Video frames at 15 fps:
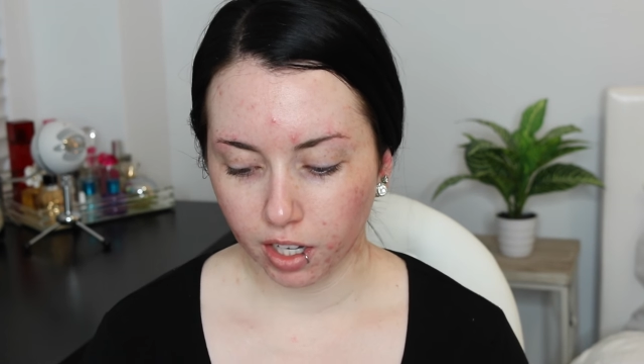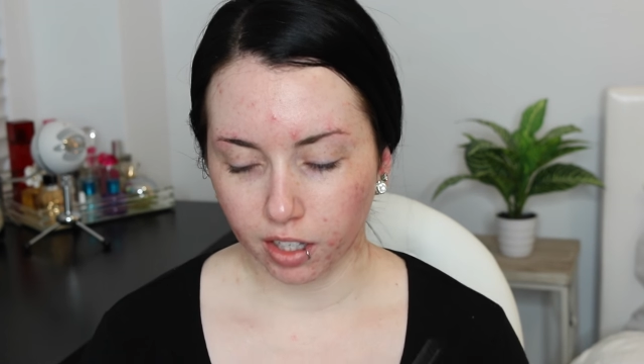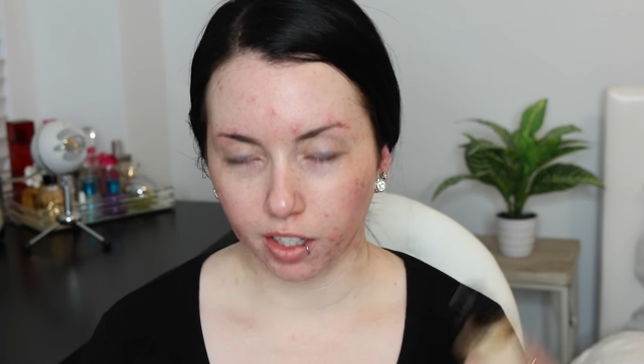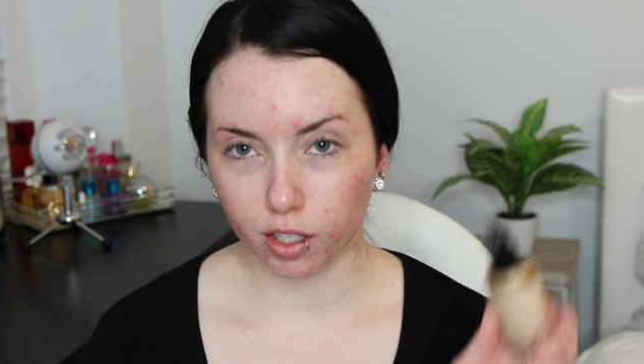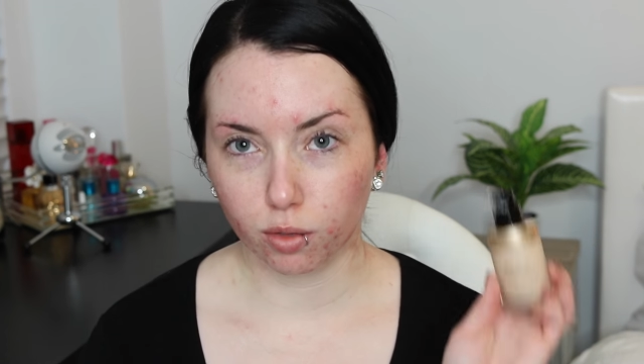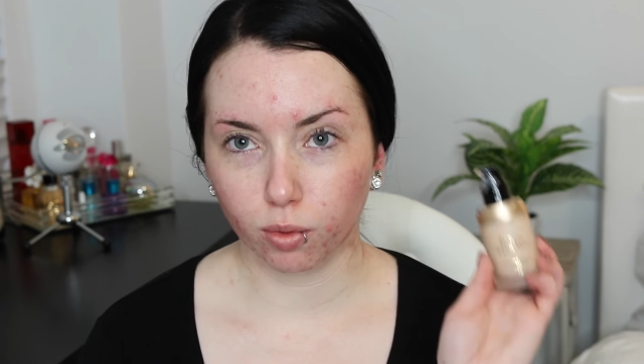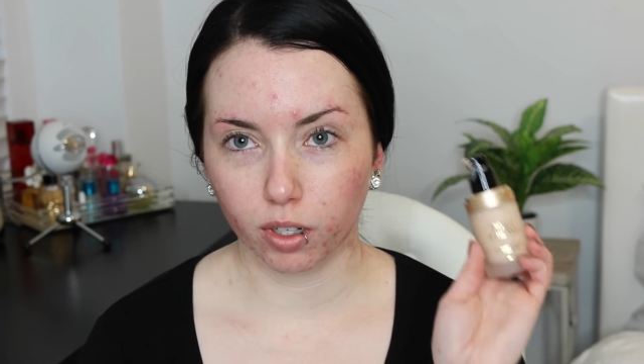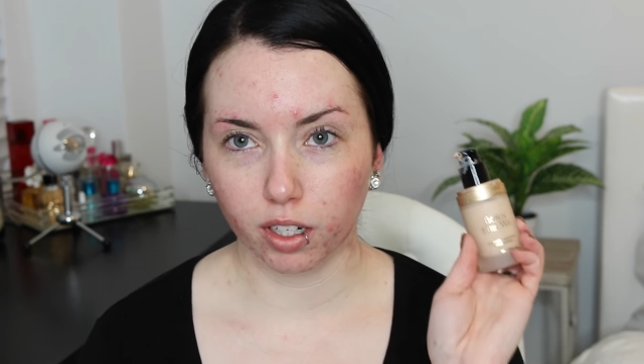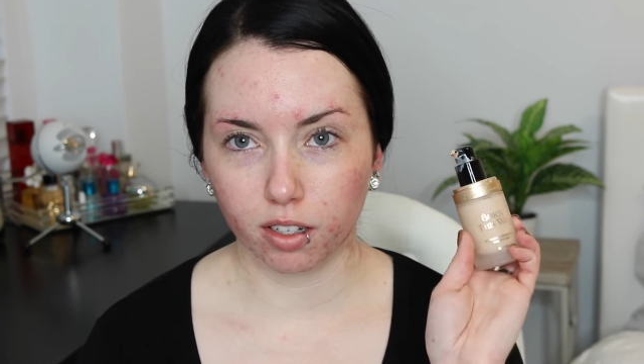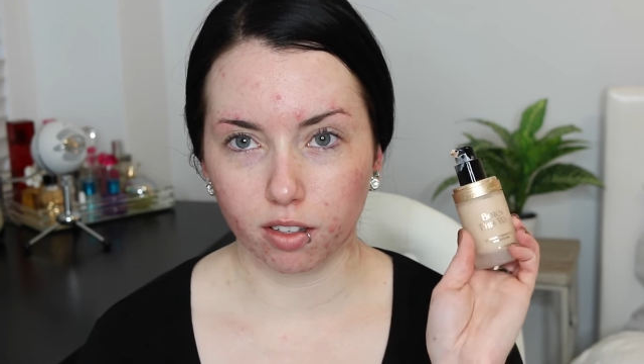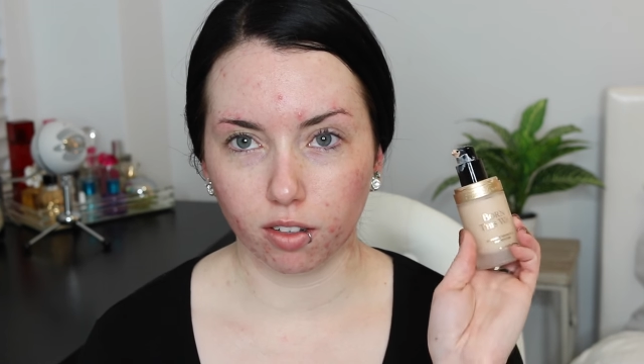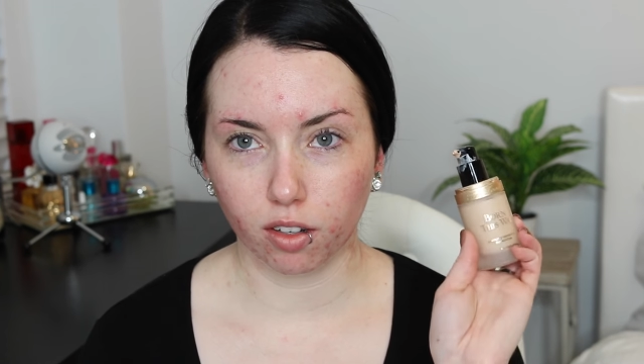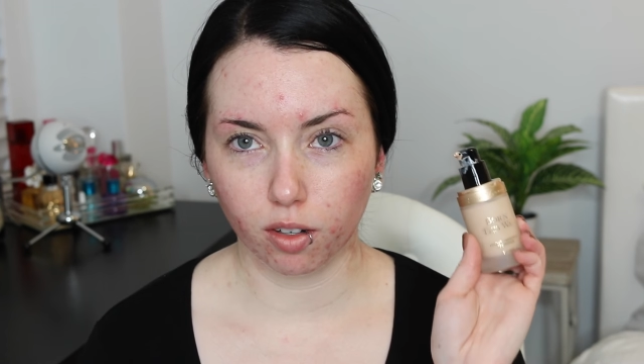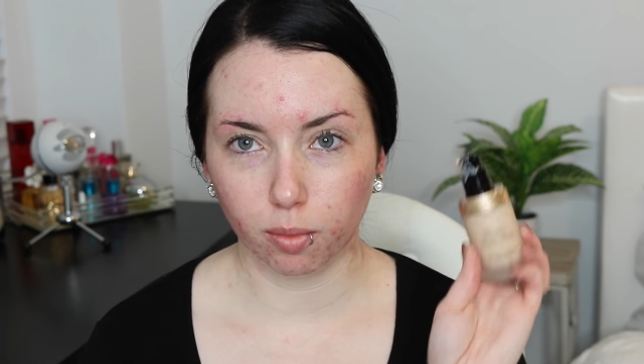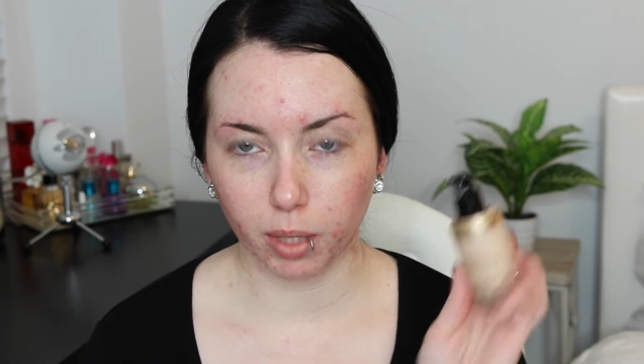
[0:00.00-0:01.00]
This one is a
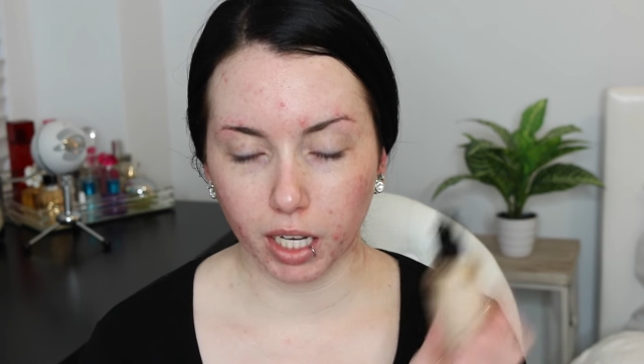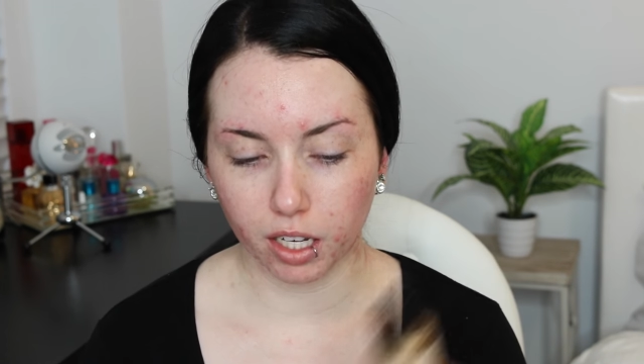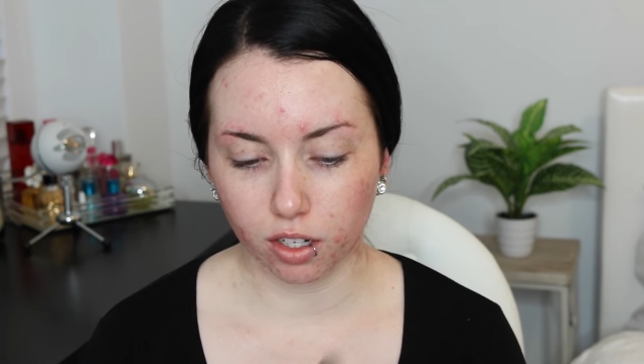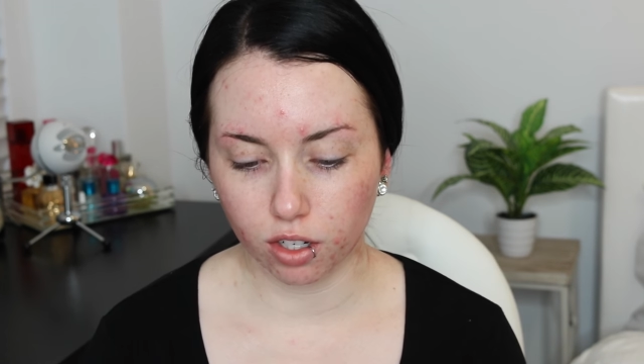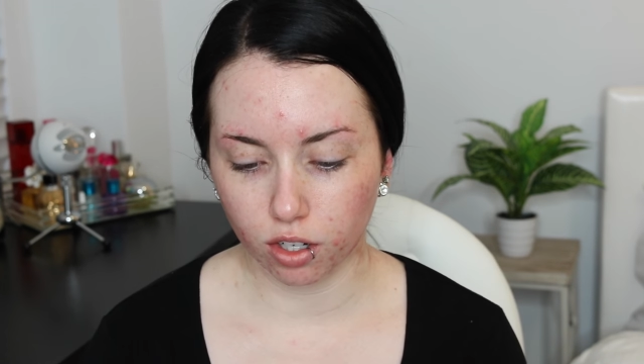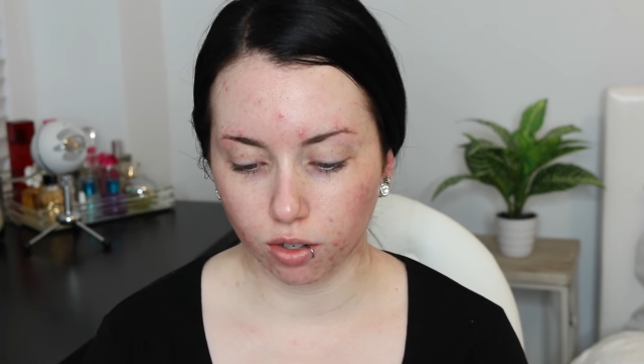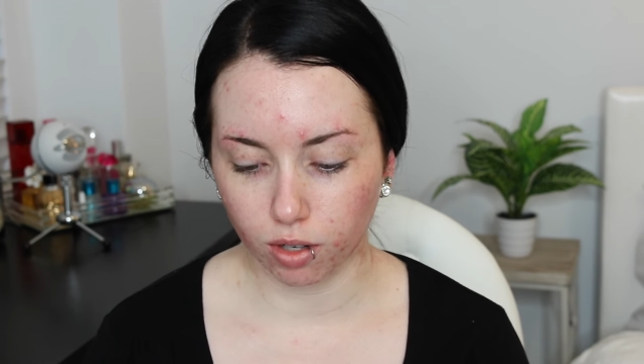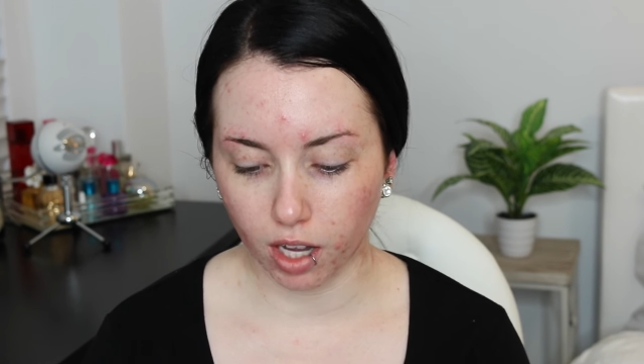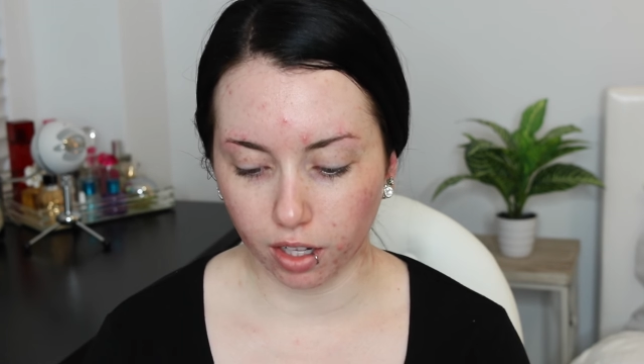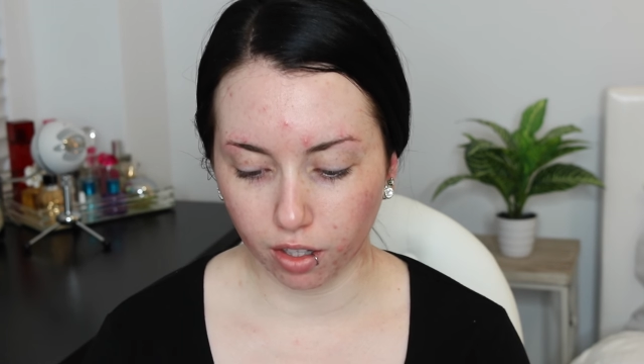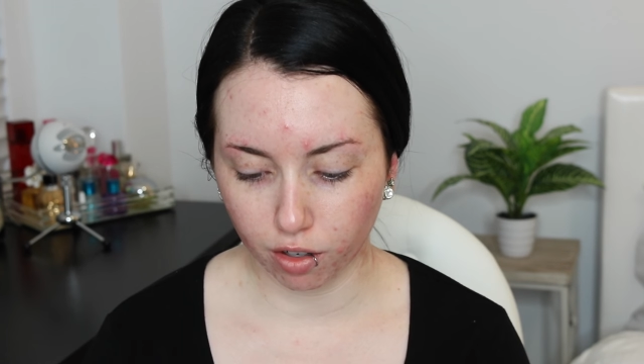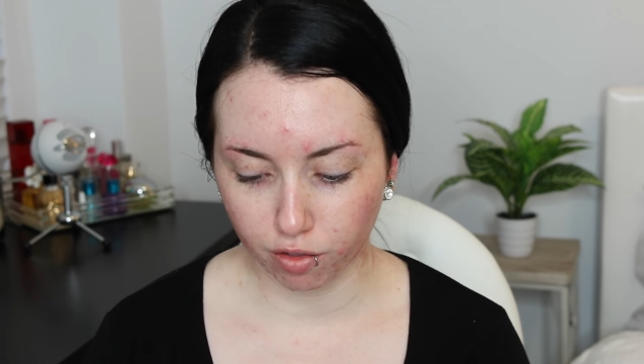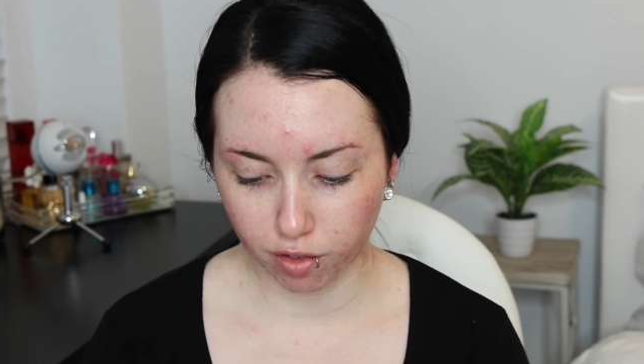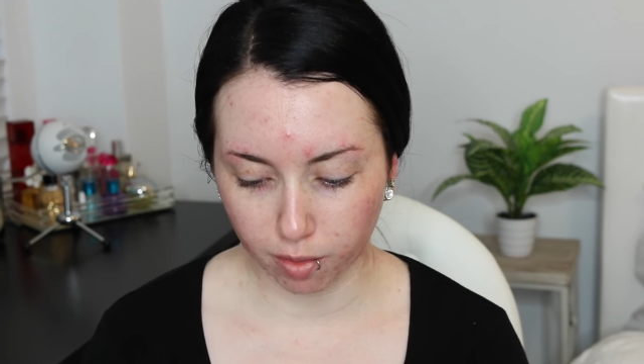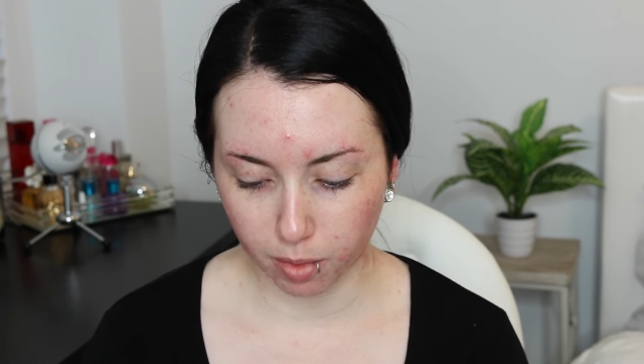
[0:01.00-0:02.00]
little bit too
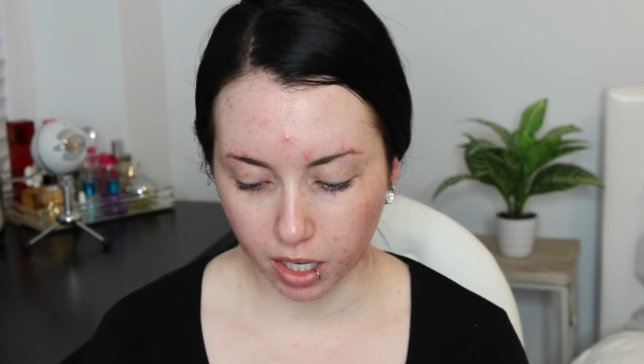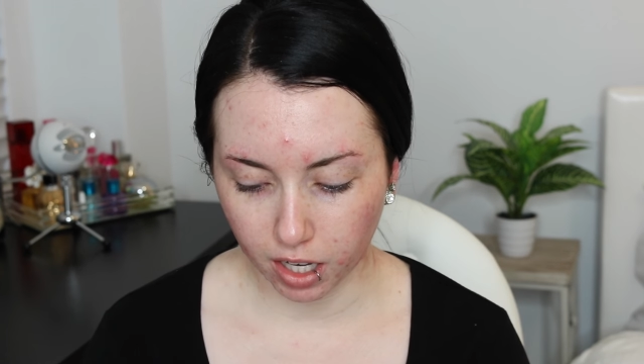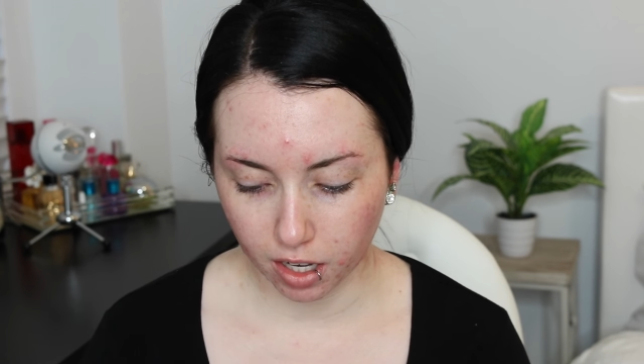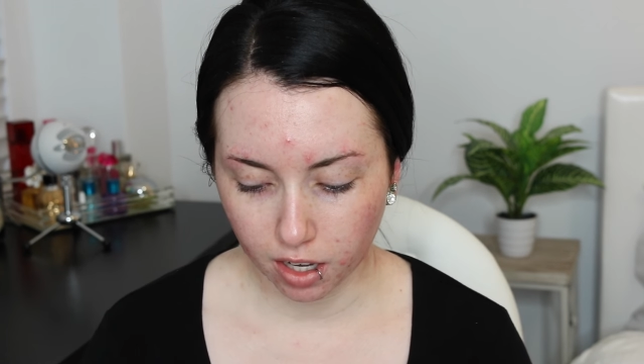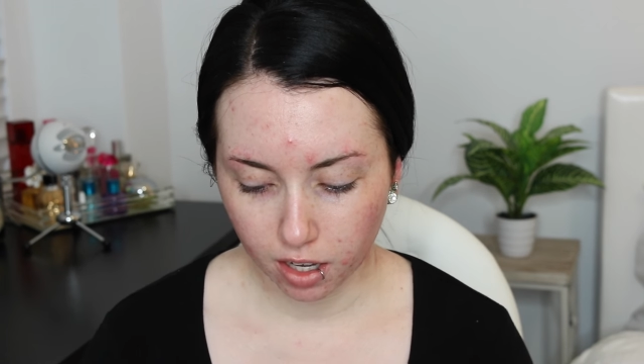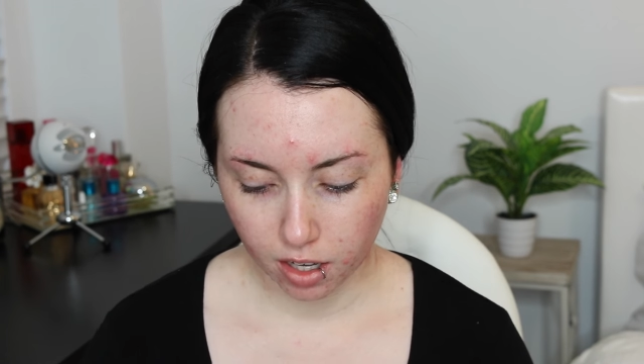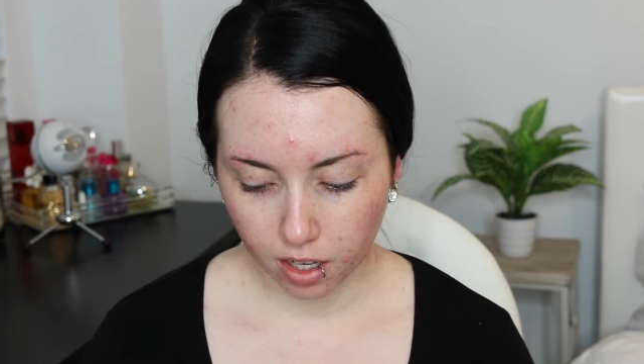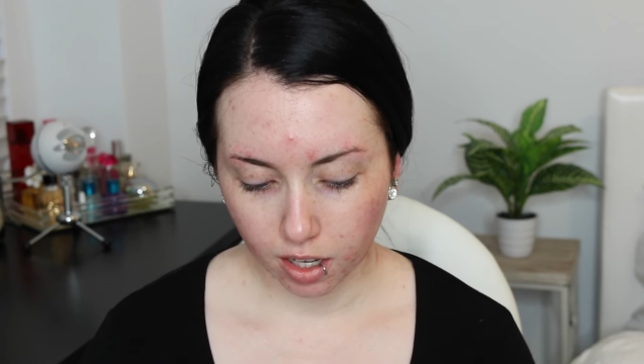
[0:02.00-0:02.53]
yellow for me,